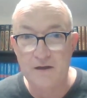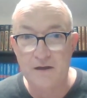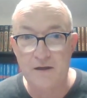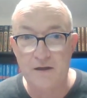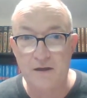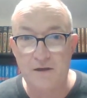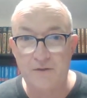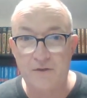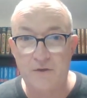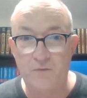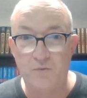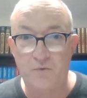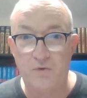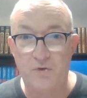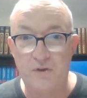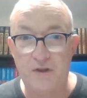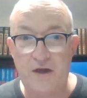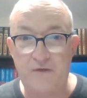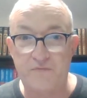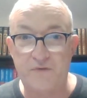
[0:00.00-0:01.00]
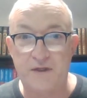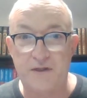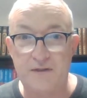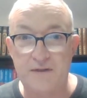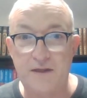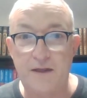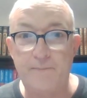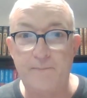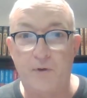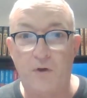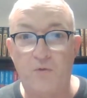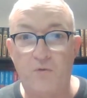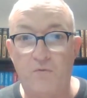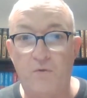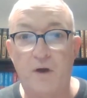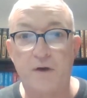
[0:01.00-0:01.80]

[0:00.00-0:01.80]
uh, then we're left in limbo,